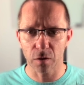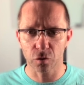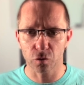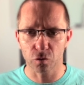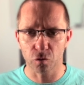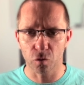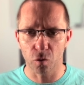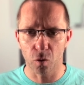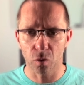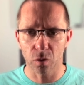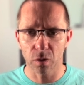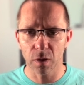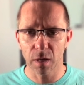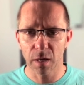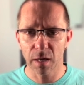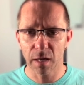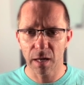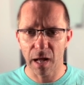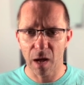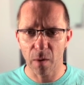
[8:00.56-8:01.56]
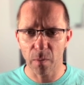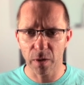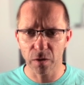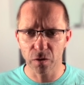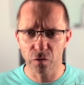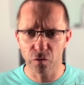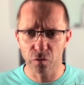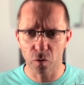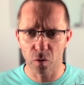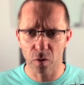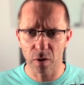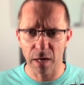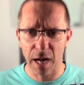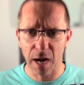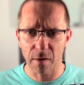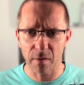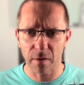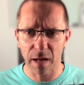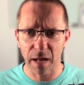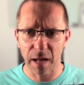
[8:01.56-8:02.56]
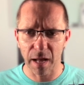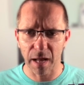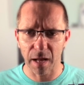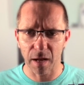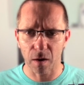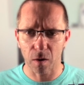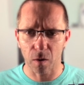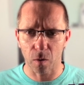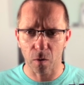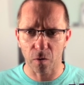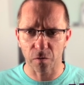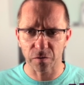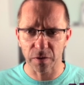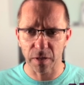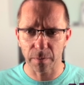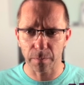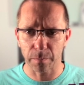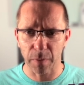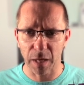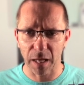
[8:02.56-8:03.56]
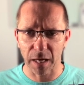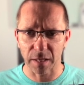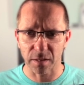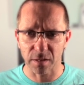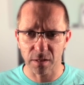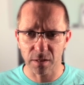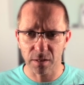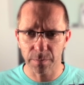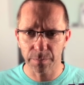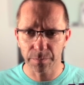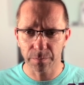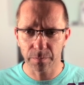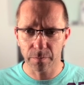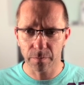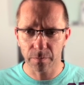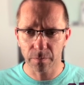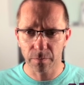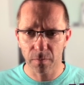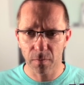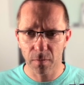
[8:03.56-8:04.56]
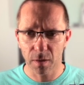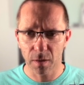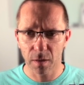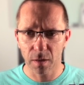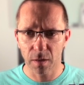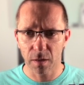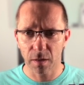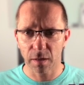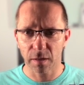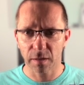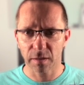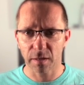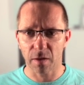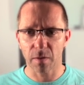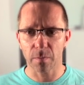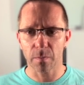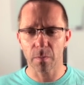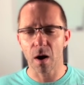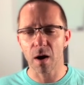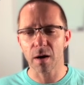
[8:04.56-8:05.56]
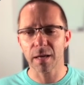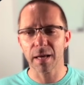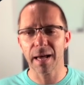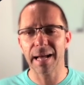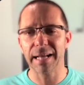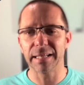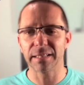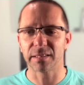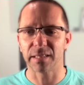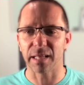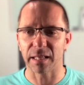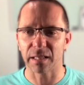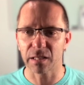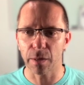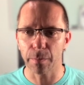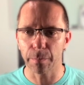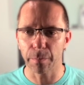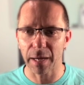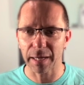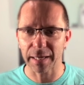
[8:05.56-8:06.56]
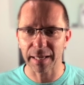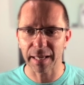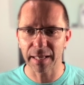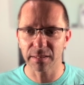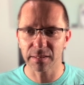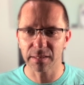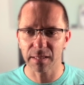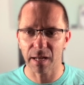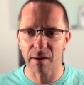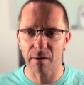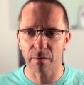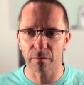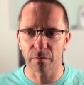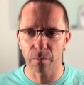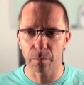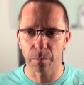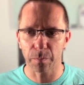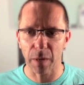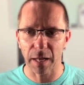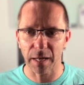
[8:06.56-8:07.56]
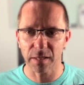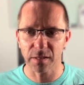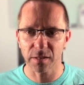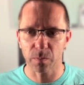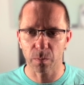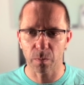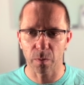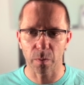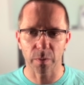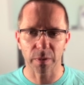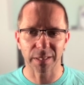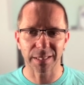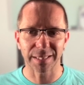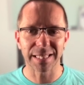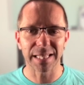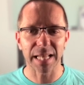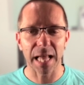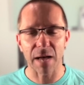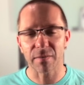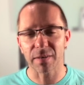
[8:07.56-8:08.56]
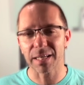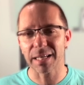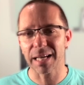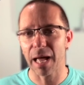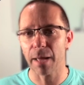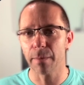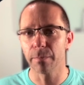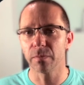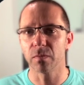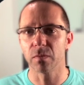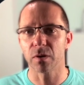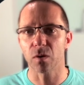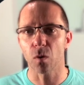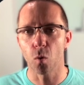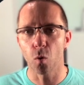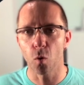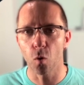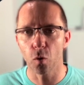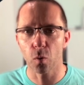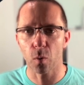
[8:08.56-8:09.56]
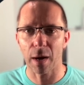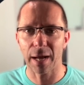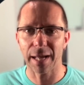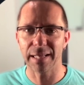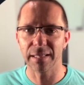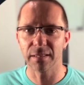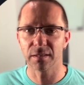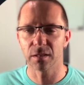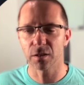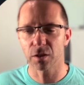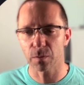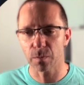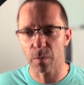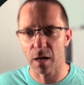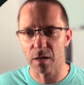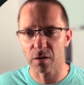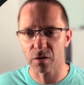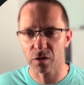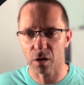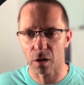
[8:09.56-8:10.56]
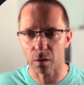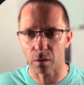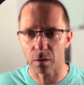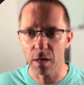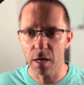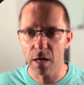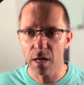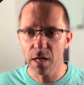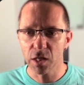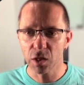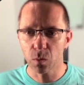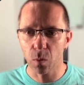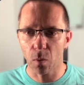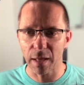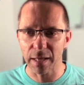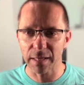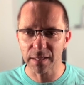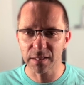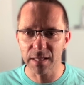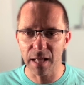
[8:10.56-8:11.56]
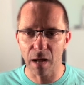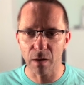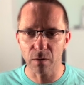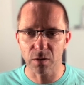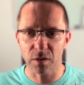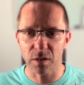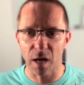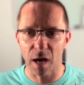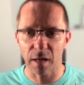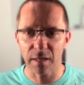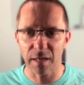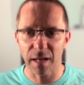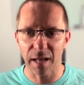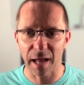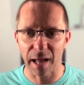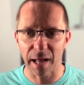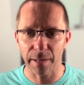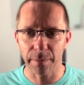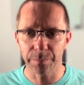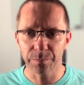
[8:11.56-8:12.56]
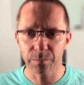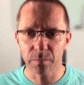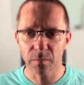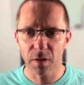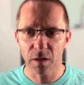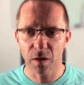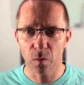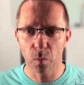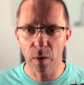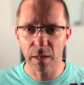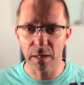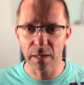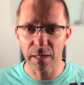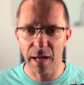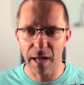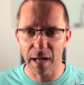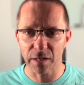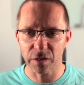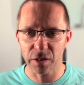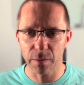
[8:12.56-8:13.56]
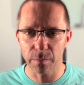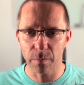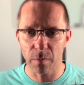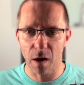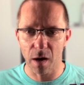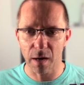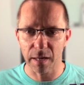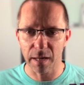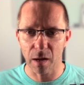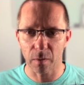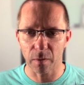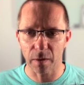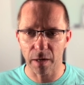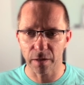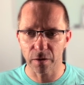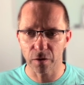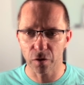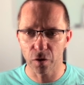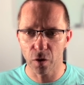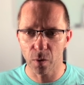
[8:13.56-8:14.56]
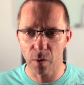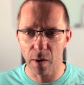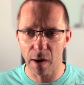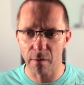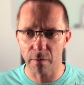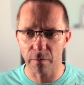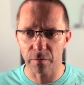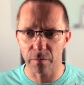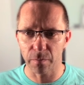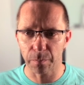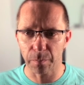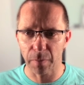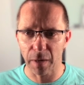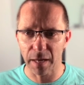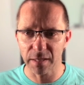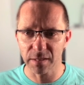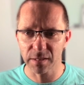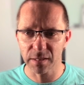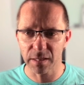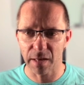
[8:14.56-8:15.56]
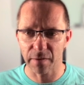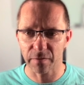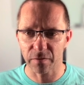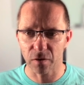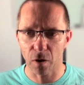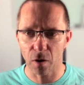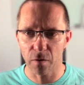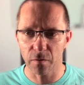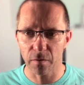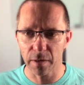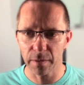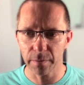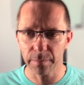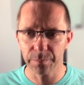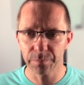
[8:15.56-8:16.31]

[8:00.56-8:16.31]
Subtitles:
drawn, and we can draw an area here of imbalance. Now, the market head did come back into the area of imbalance, but we never came all the way into demand zone. So what that has now done here, we can actually mark out a new area of imbalance left over.